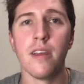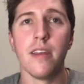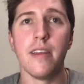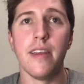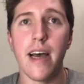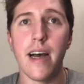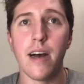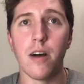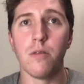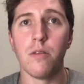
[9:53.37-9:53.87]

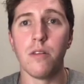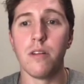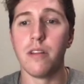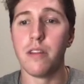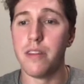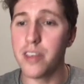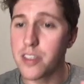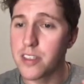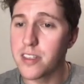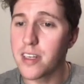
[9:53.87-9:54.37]
Now,
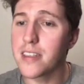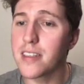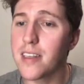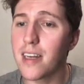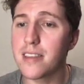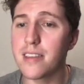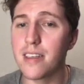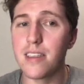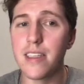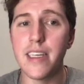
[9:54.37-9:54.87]
this does
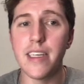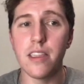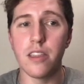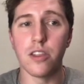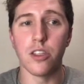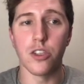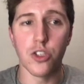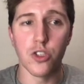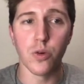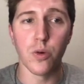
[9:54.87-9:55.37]
not delete
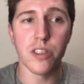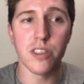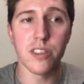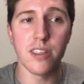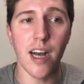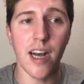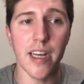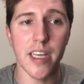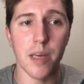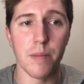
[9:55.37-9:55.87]
the source
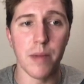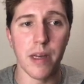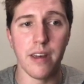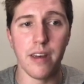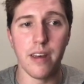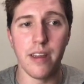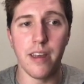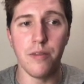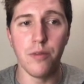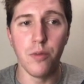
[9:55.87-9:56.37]
document.
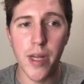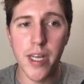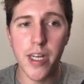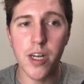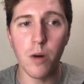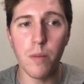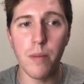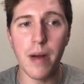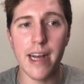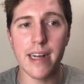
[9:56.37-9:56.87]
If we
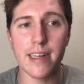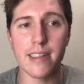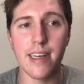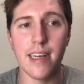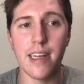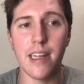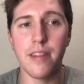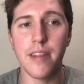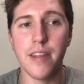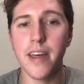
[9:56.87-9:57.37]
go back to
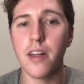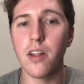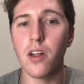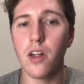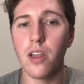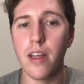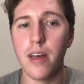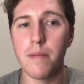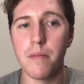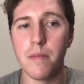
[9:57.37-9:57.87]

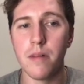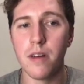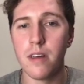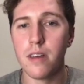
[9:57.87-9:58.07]
AnythingLLM,